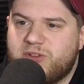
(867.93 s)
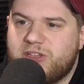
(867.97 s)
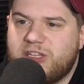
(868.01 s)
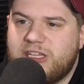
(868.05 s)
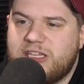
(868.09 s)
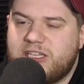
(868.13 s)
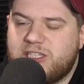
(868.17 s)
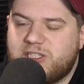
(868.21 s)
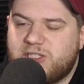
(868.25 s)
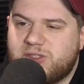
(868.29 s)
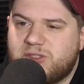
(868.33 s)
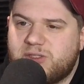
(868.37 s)
movie
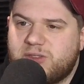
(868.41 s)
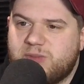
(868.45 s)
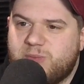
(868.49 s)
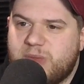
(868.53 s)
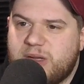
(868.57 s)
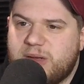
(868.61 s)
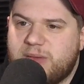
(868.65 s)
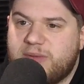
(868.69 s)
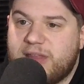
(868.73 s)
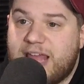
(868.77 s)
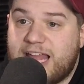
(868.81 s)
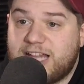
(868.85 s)
he's
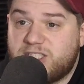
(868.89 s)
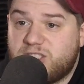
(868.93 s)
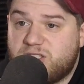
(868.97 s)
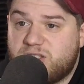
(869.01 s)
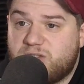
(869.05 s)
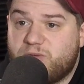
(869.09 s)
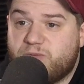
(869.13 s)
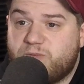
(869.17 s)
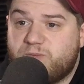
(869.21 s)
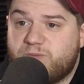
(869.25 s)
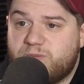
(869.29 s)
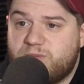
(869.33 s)
been.
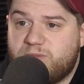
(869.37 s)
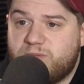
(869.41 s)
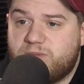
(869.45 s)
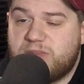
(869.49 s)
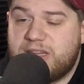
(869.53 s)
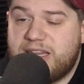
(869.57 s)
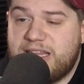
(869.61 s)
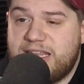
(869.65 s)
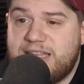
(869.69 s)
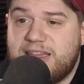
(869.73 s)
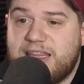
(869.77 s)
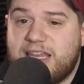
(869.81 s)
That's
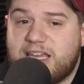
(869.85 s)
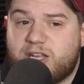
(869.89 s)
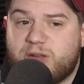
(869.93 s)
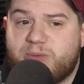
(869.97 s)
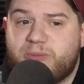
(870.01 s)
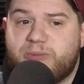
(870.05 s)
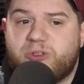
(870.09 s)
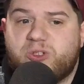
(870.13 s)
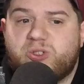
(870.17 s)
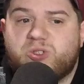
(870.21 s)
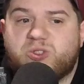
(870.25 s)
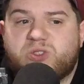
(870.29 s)
in that
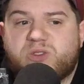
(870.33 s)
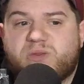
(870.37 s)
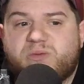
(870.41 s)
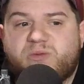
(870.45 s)
commercial